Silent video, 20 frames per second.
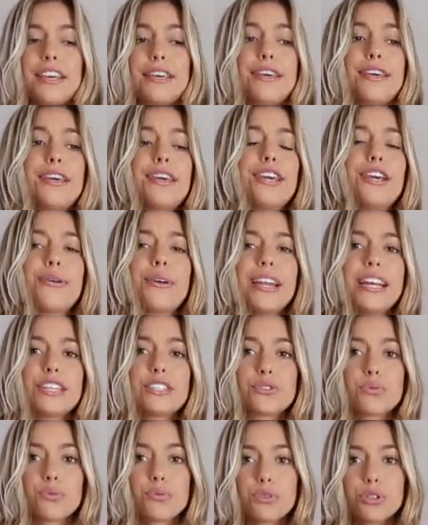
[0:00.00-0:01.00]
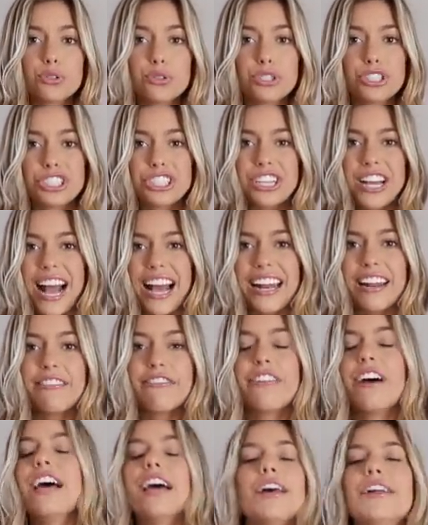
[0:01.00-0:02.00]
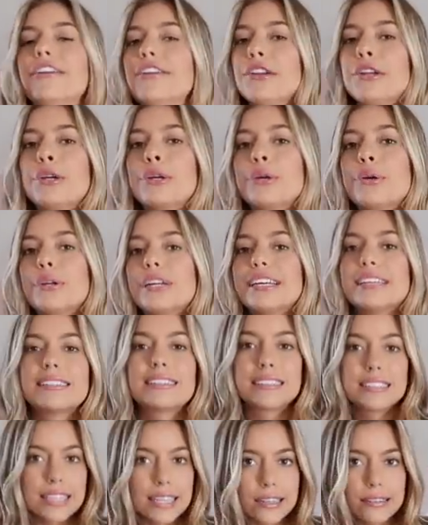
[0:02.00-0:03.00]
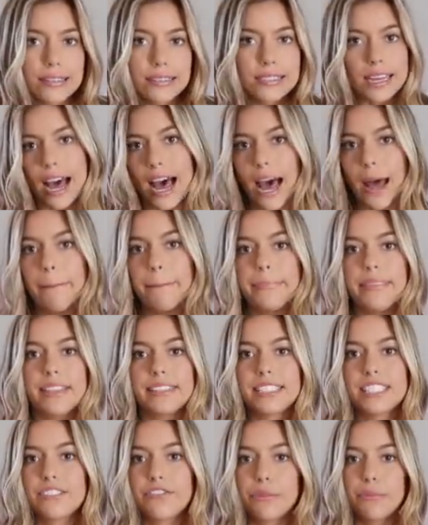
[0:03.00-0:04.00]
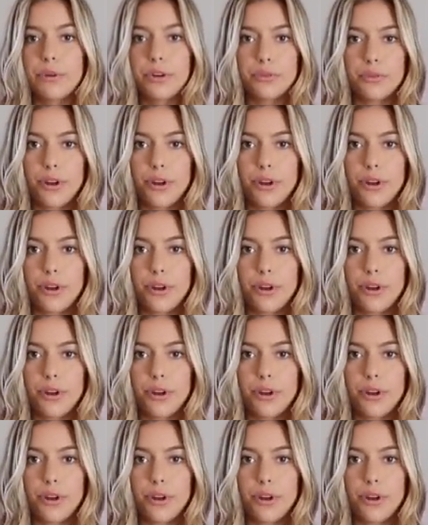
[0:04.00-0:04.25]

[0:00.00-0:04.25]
the cutest ruched kind of nude silk top. This is from